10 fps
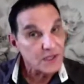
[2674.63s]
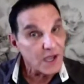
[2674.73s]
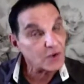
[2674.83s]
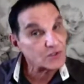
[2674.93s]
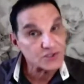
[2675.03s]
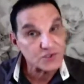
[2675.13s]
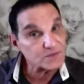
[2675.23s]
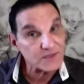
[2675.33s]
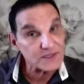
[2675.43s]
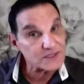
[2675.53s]
I have a
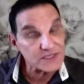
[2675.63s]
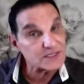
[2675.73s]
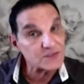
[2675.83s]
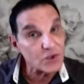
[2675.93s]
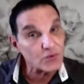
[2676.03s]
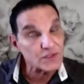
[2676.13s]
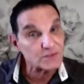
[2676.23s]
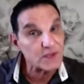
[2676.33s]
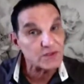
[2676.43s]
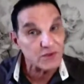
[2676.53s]
scripture that says he's no
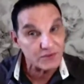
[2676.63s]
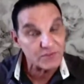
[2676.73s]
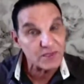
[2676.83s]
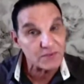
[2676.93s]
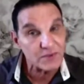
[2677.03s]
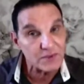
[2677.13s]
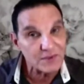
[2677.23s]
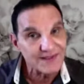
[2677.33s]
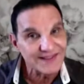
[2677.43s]
respecter of people.